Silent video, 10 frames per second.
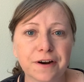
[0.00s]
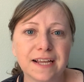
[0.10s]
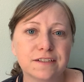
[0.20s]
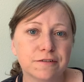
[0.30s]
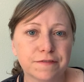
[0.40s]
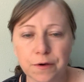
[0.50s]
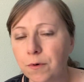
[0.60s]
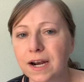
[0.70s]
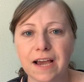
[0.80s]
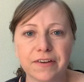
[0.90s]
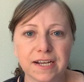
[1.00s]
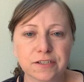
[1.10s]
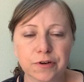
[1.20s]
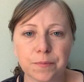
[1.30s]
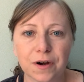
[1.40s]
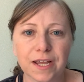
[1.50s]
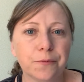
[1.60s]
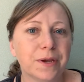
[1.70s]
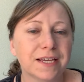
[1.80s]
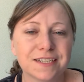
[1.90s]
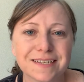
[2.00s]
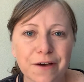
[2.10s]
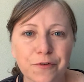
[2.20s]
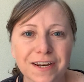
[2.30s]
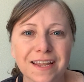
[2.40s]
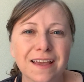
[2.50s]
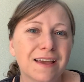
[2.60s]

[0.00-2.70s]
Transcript: And so if they want to have an ice cream party, we can just have one.